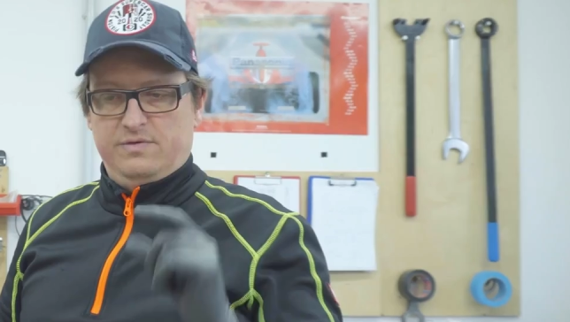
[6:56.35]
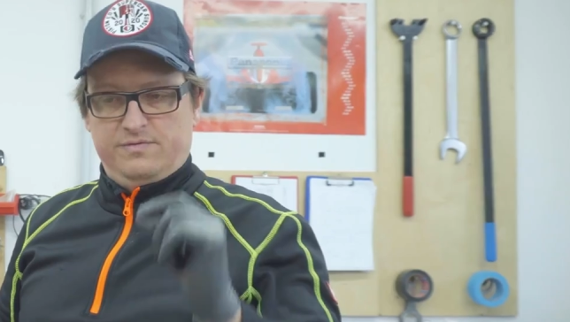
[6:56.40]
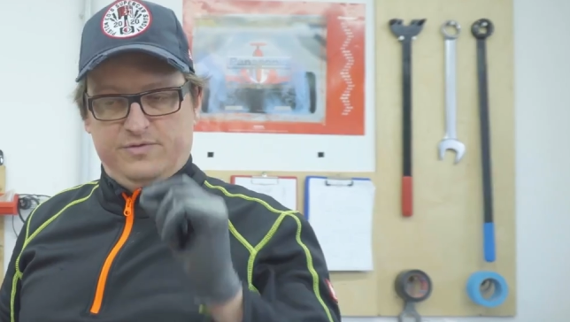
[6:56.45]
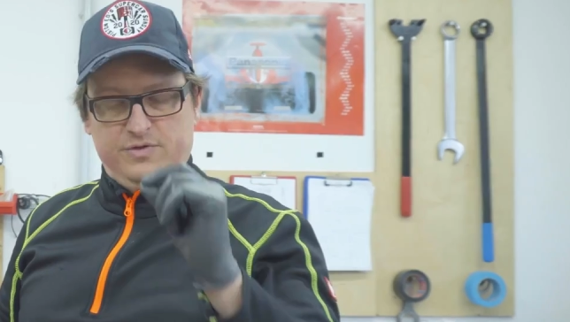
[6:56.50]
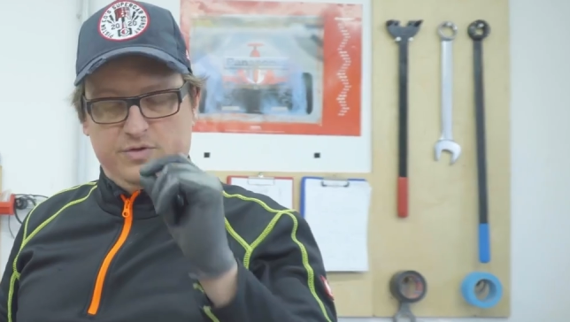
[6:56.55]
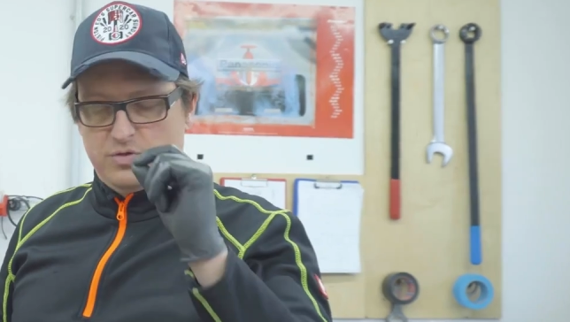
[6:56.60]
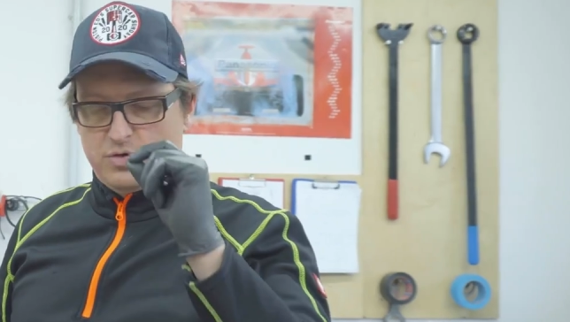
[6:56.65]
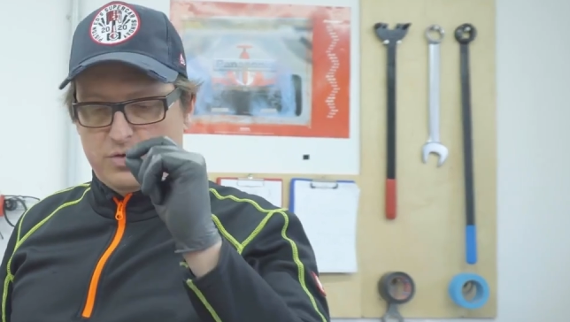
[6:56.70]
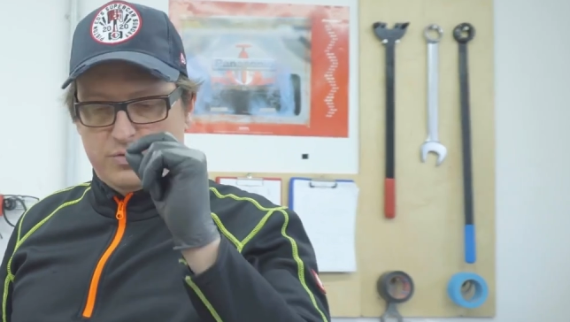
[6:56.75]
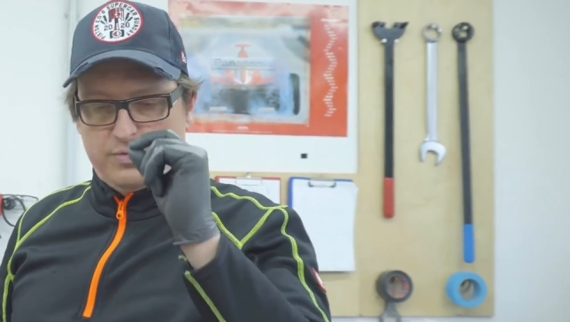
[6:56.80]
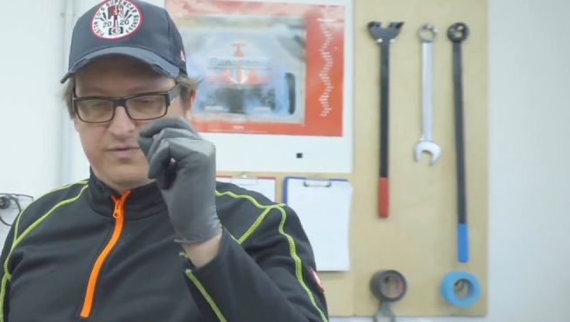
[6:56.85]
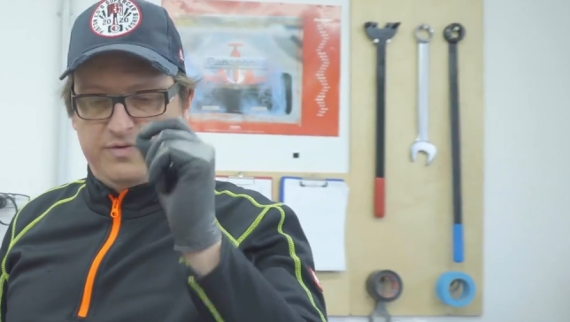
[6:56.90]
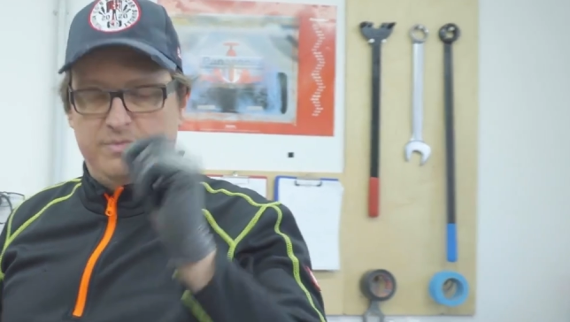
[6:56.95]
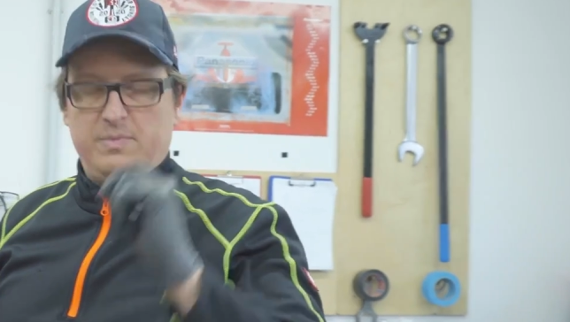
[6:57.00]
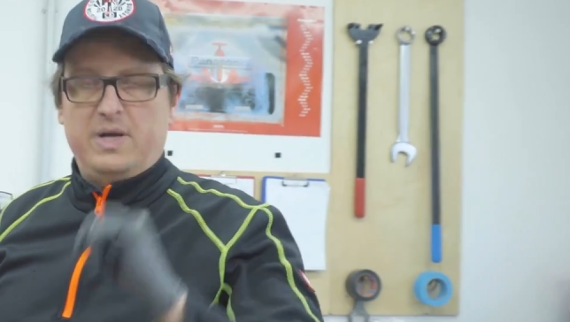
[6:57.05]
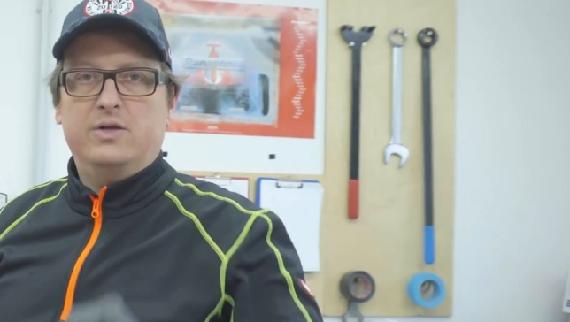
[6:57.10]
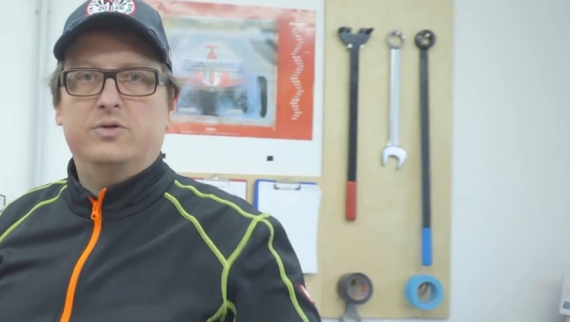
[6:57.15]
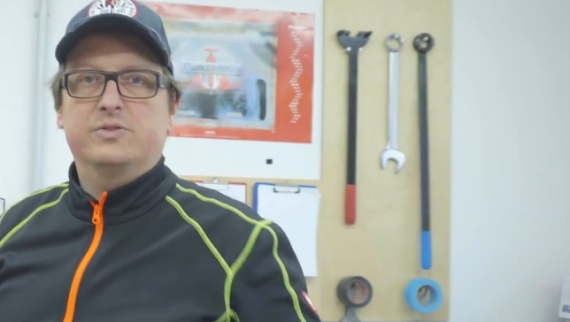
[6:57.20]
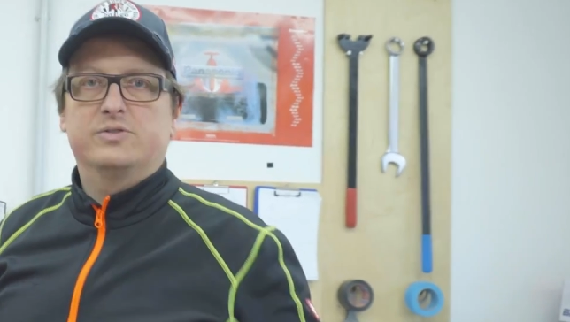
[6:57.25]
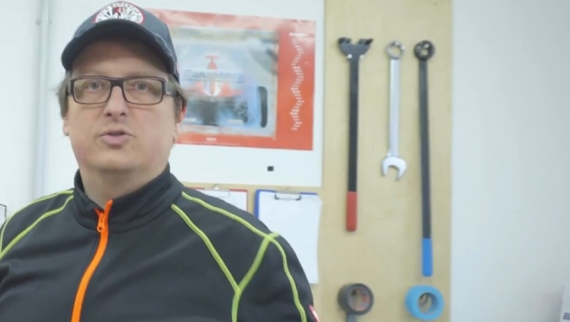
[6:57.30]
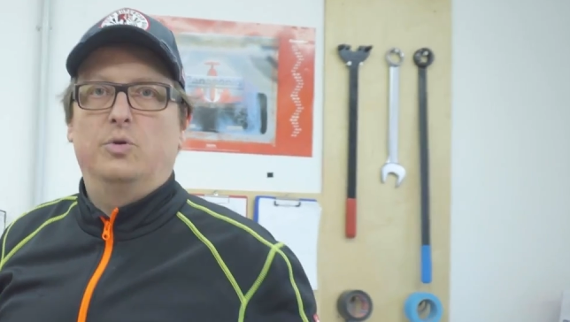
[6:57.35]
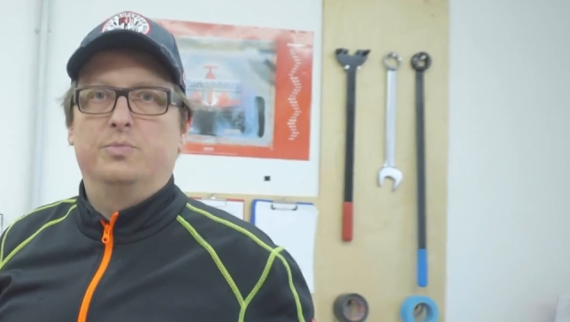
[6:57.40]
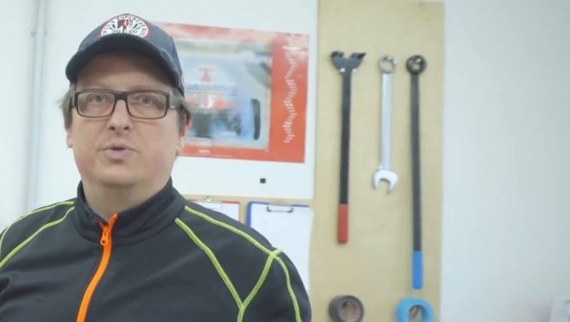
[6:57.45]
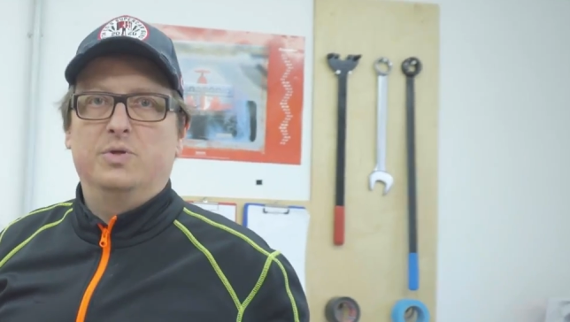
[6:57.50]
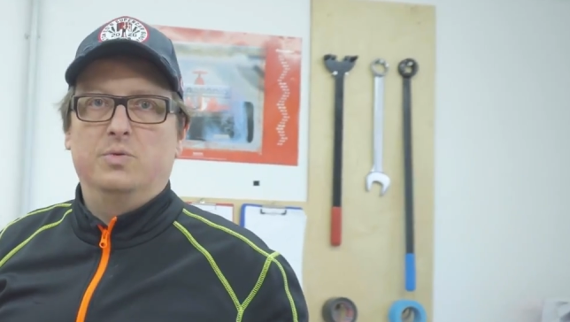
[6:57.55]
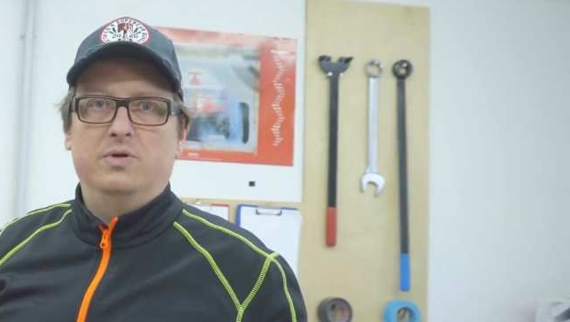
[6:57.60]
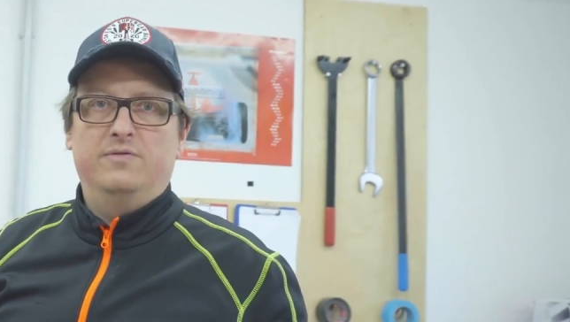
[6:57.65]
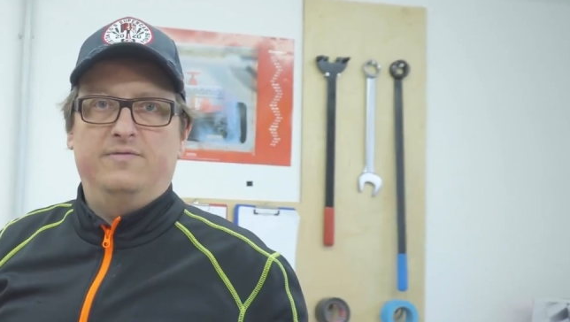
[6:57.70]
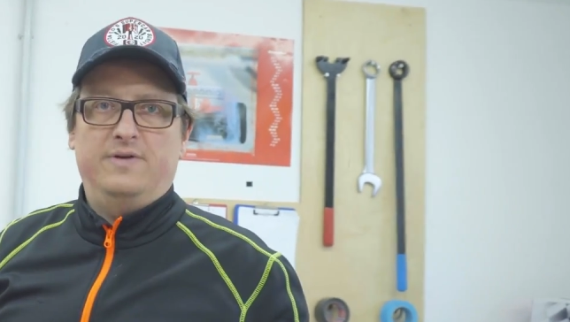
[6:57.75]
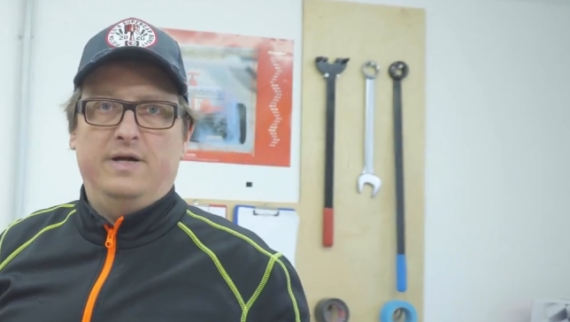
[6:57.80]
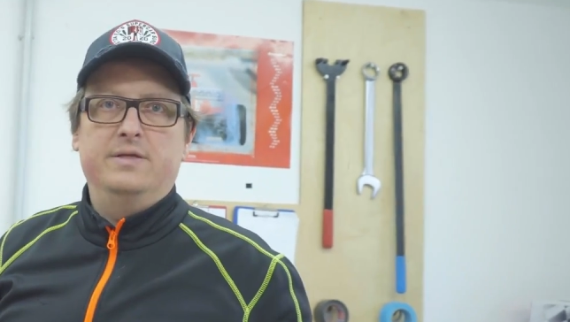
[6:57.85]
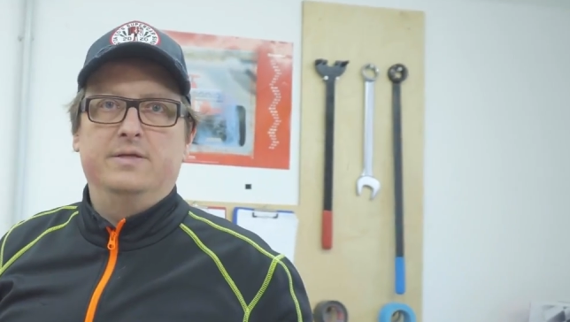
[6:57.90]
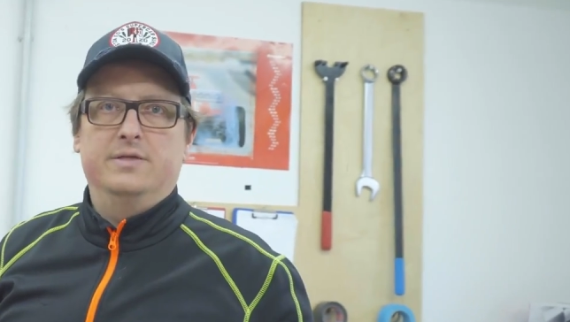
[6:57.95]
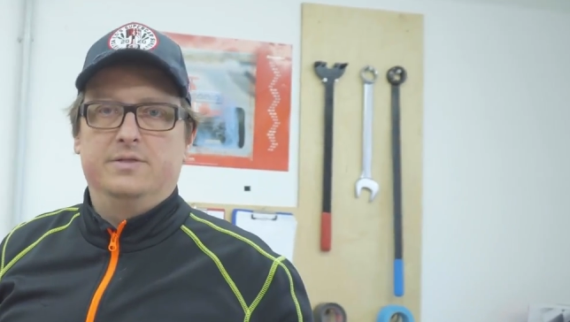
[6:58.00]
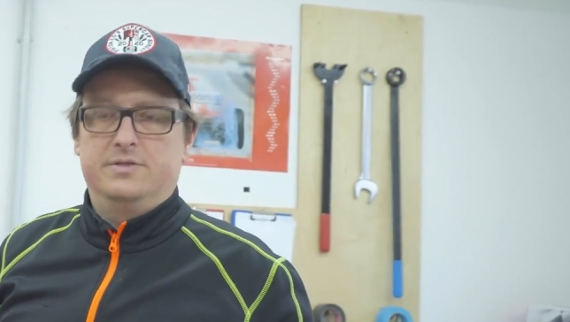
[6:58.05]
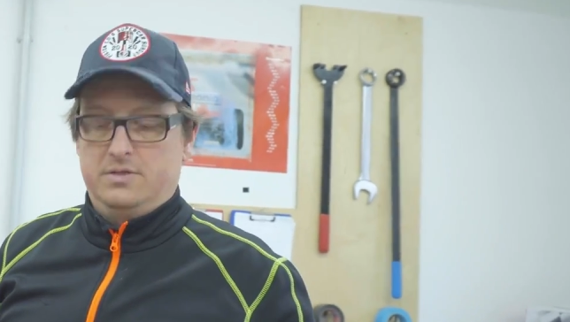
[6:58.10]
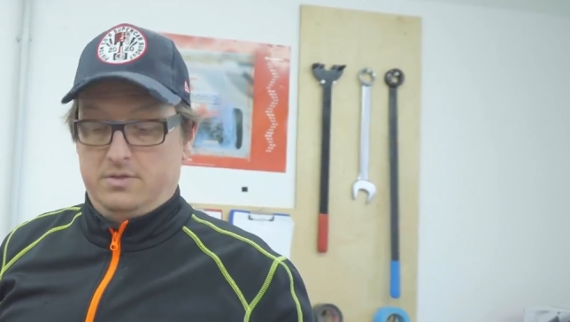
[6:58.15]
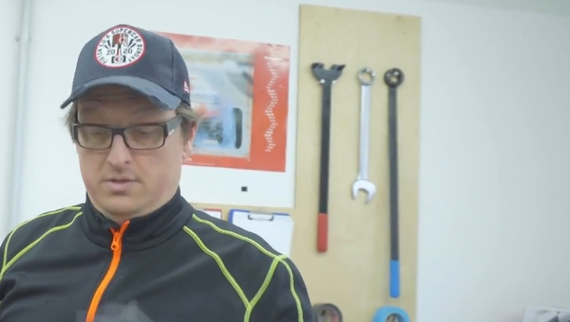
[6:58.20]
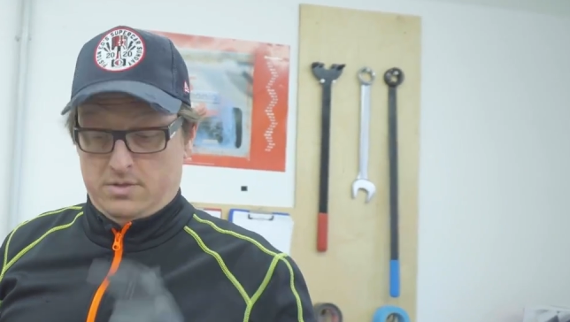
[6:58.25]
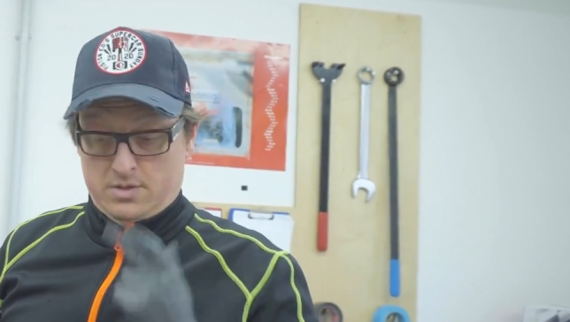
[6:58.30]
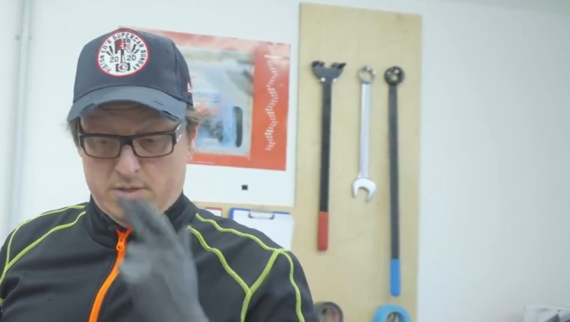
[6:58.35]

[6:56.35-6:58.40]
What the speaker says: If you look with a microscope, you will find it.